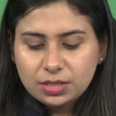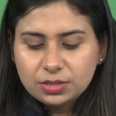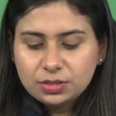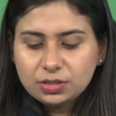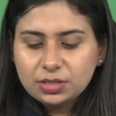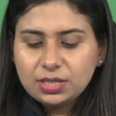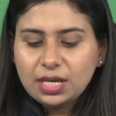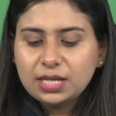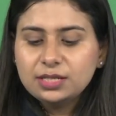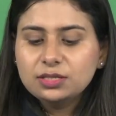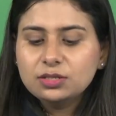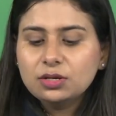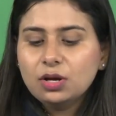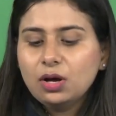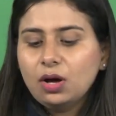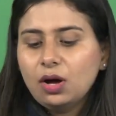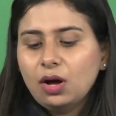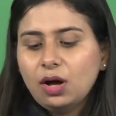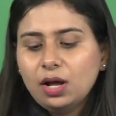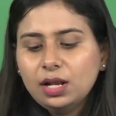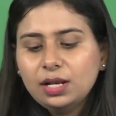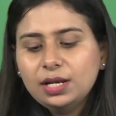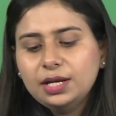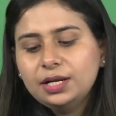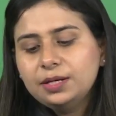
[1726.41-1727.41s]
So that's
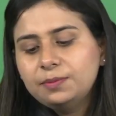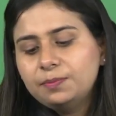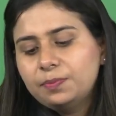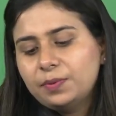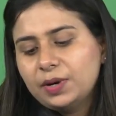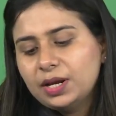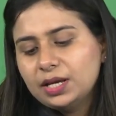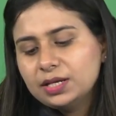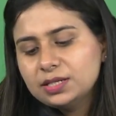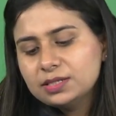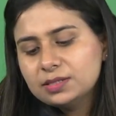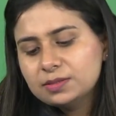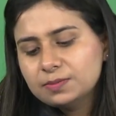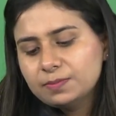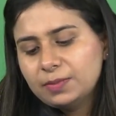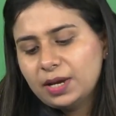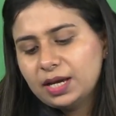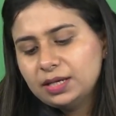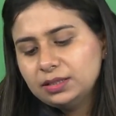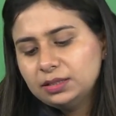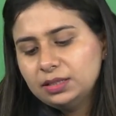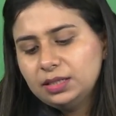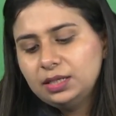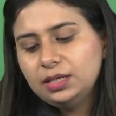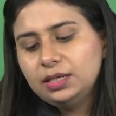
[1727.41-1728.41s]
all it brings
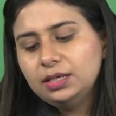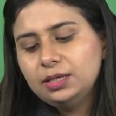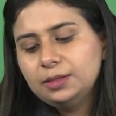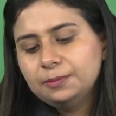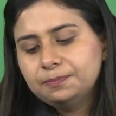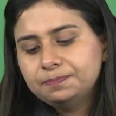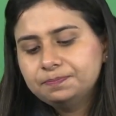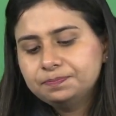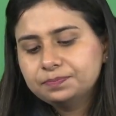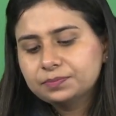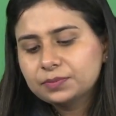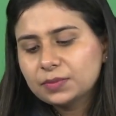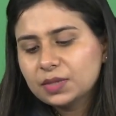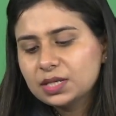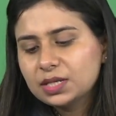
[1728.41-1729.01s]
by the